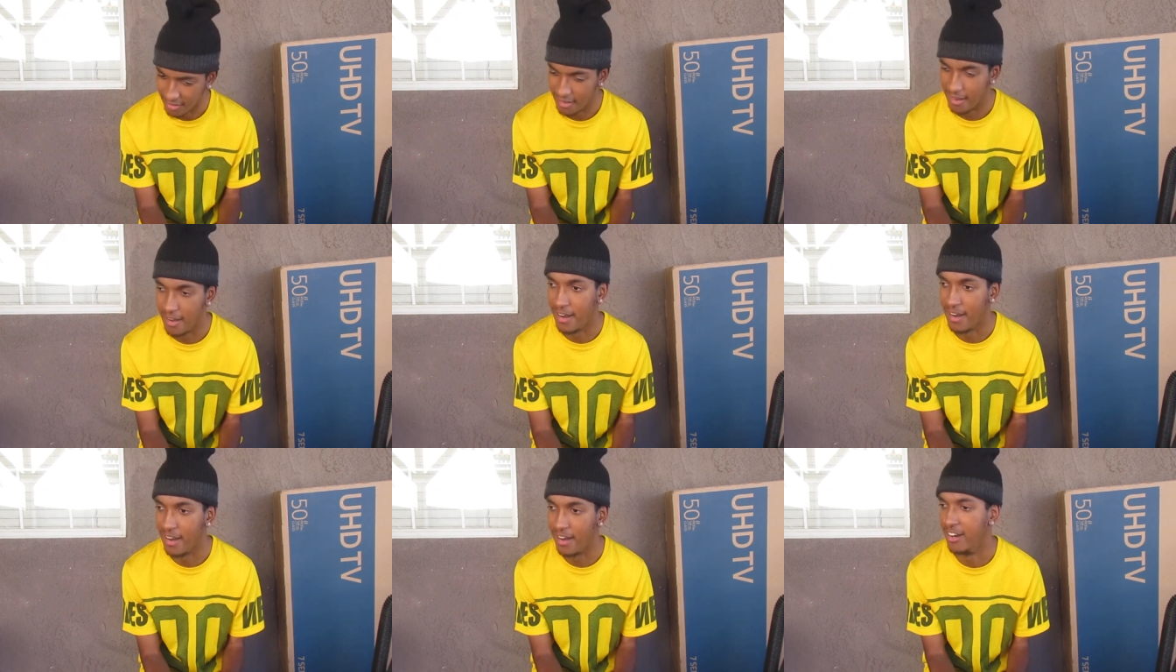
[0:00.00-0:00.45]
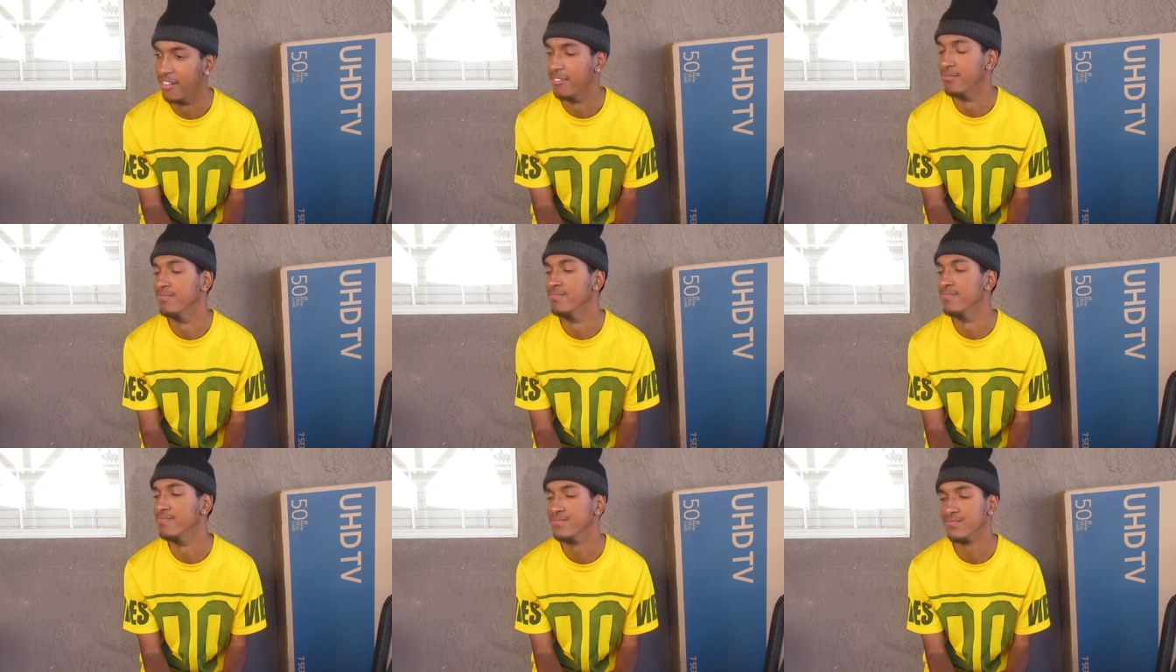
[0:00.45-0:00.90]
Um,
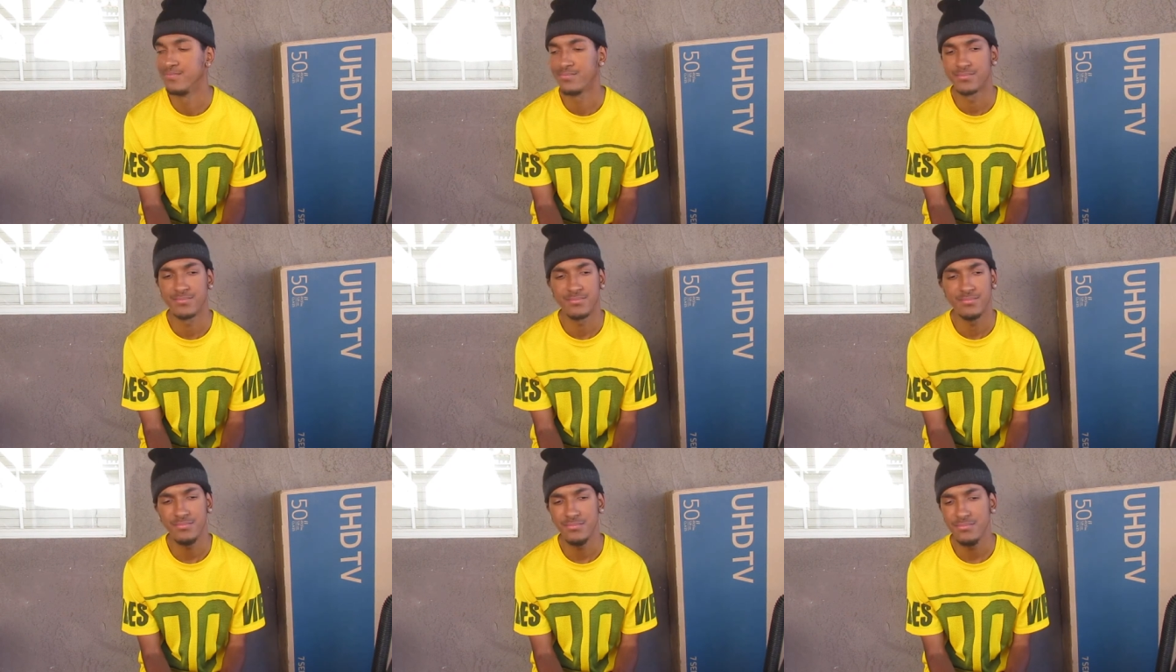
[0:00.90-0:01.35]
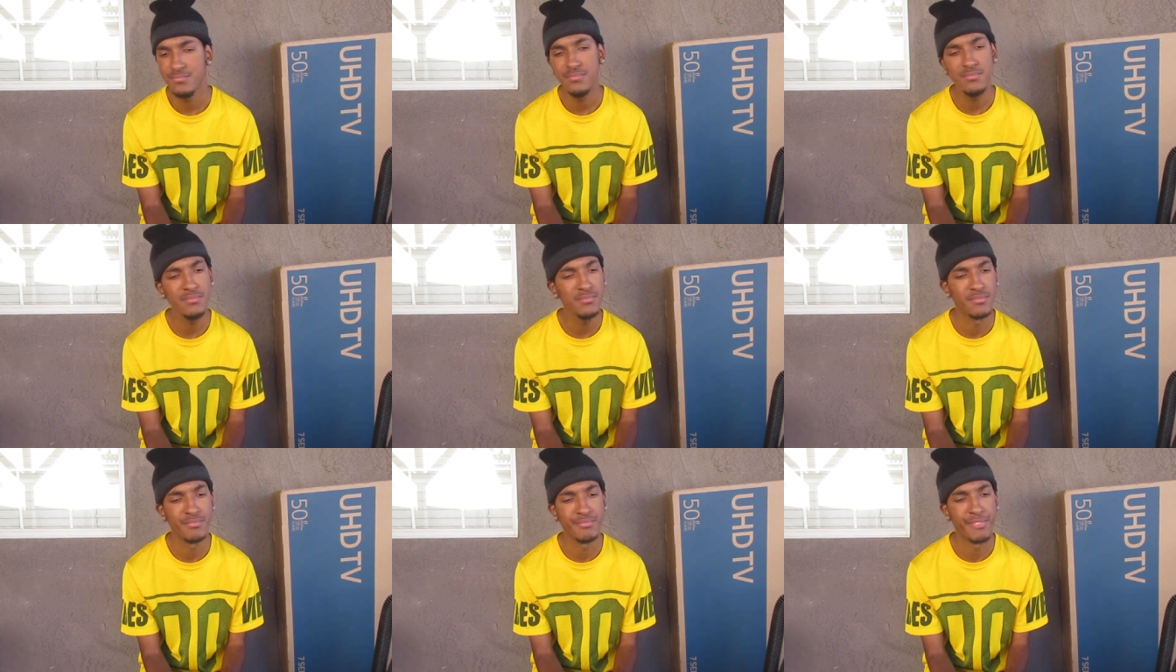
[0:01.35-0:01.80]

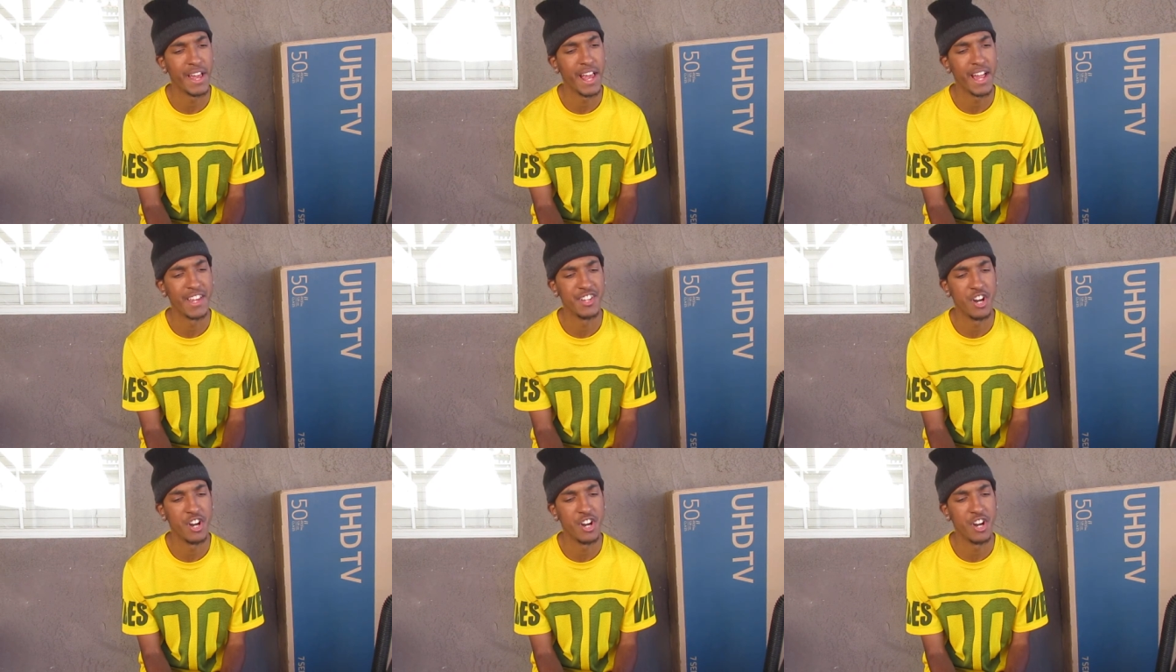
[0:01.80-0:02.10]
that I